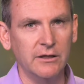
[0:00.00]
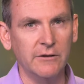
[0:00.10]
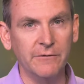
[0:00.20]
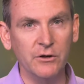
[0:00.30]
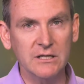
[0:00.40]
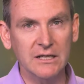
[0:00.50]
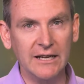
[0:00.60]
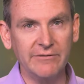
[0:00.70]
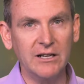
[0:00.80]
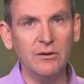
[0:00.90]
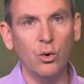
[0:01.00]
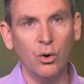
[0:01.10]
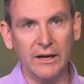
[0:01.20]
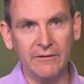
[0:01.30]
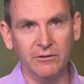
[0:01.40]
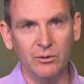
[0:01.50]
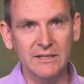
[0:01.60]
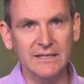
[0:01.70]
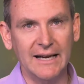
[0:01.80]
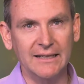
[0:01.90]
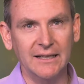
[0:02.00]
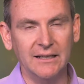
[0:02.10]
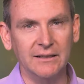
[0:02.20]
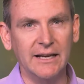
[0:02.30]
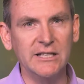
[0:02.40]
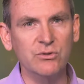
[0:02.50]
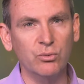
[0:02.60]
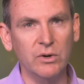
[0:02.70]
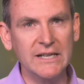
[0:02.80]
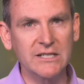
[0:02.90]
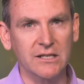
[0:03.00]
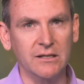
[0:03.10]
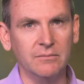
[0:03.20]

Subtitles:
The first lever, or influence tactic, is reason.